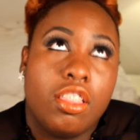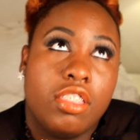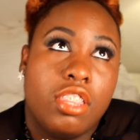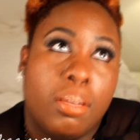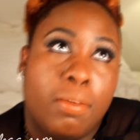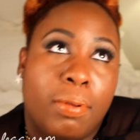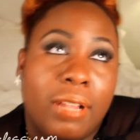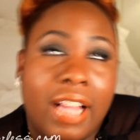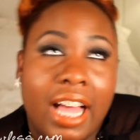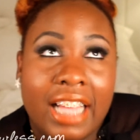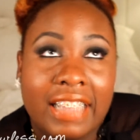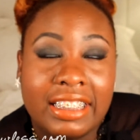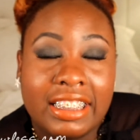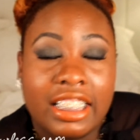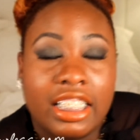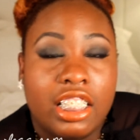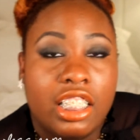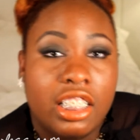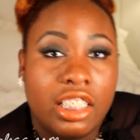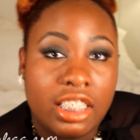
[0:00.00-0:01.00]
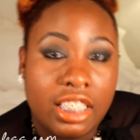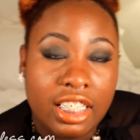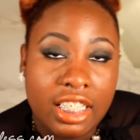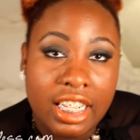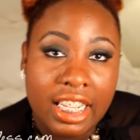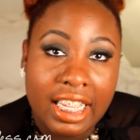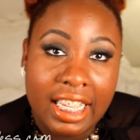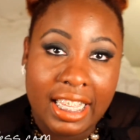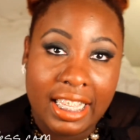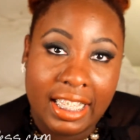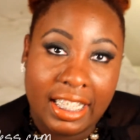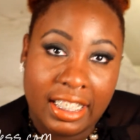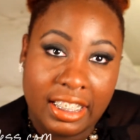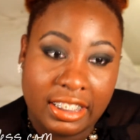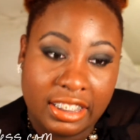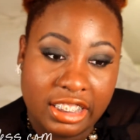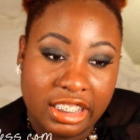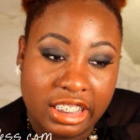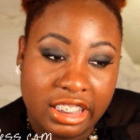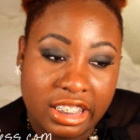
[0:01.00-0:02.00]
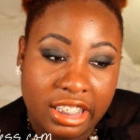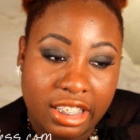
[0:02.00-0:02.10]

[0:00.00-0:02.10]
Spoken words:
The plastic hood is,